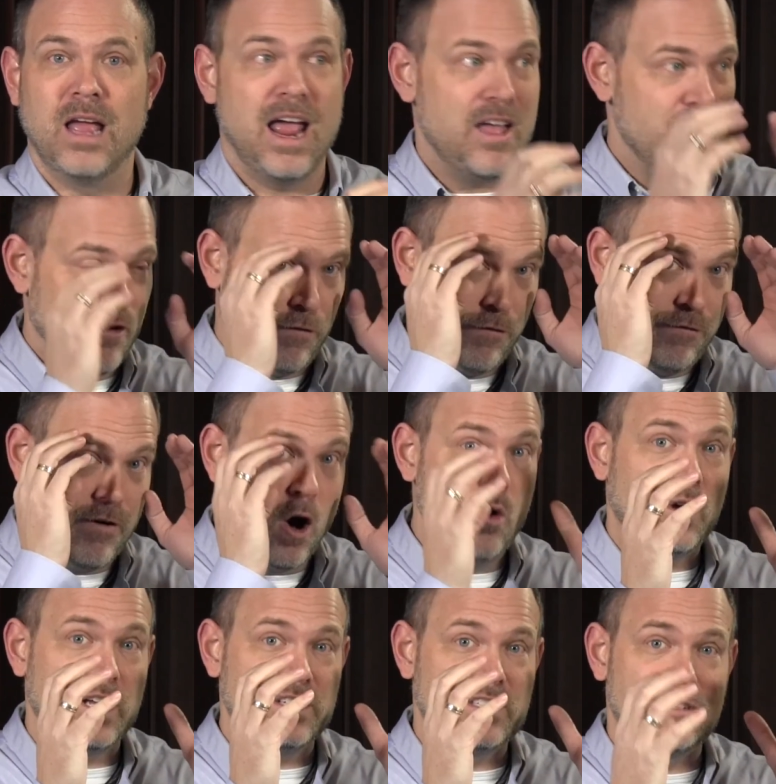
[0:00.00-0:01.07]
and the
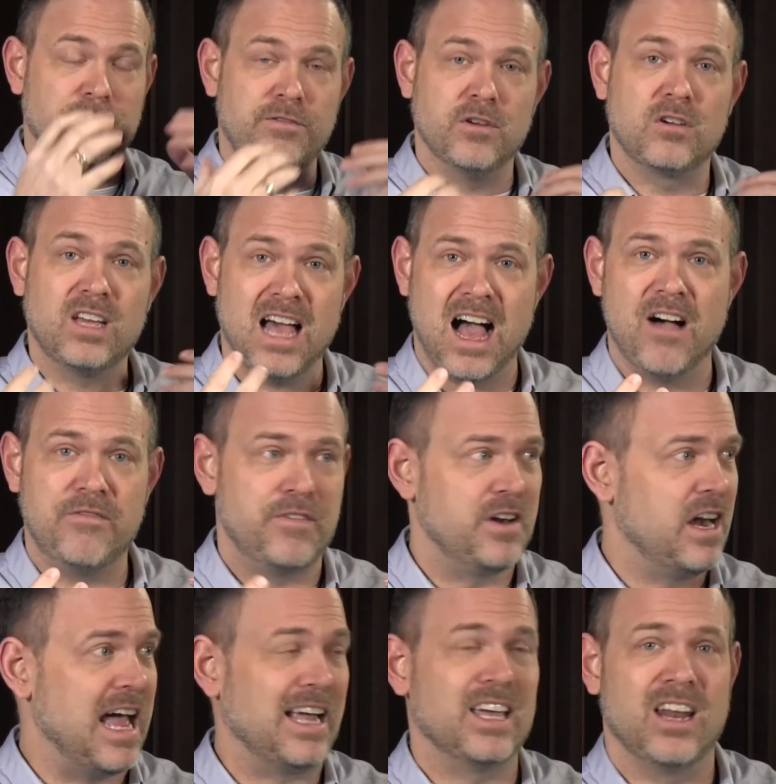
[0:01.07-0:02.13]
focus to feel
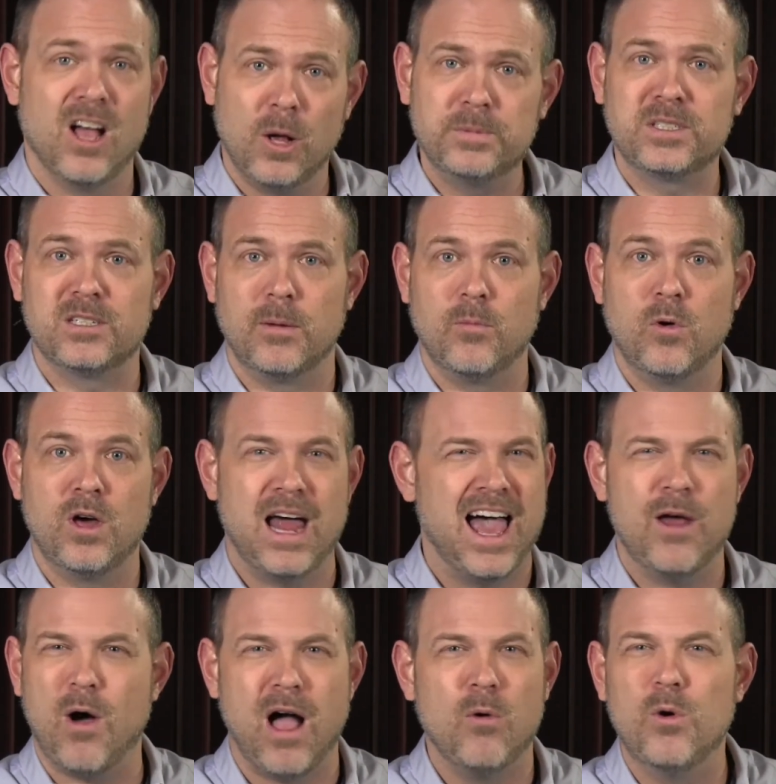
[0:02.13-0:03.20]
confident I could help someone,
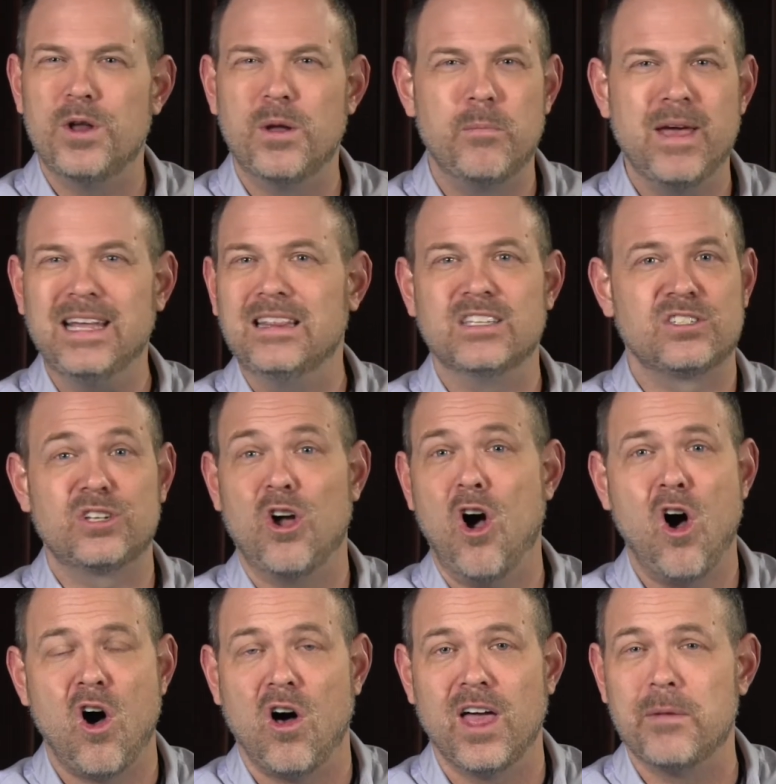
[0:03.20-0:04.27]
I wouldn't have made this
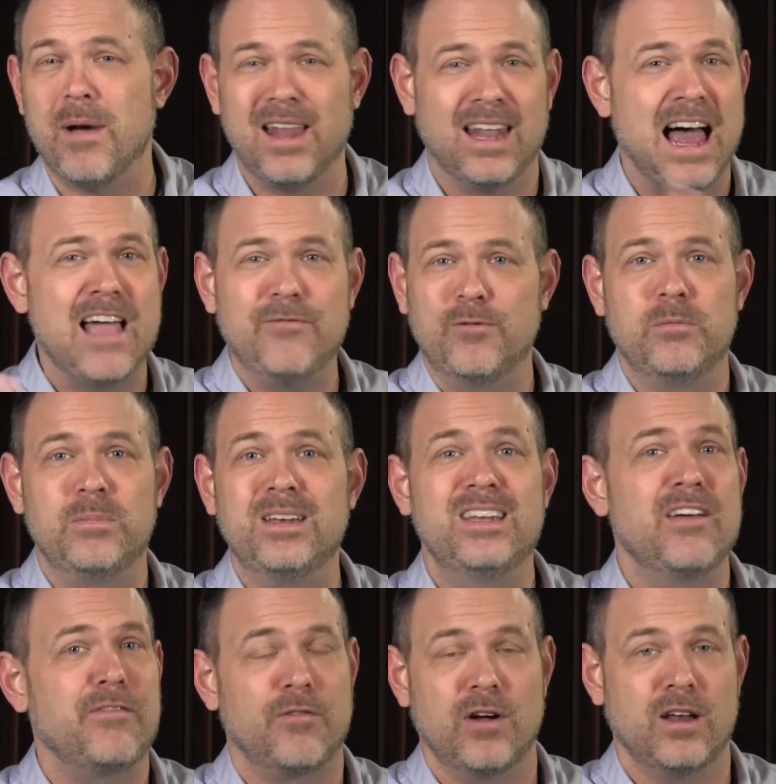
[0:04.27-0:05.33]
call, and my life would be
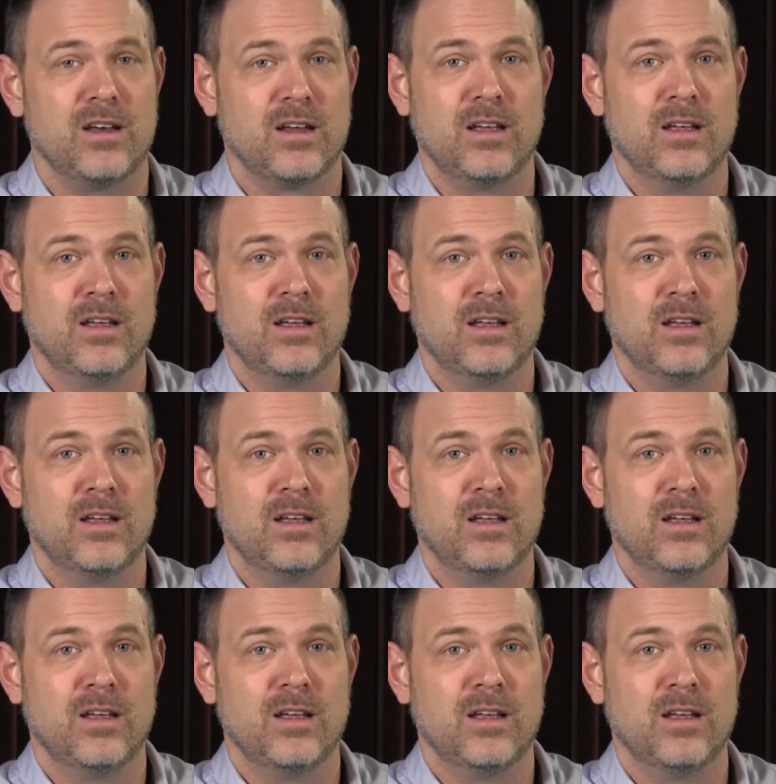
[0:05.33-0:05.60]
different.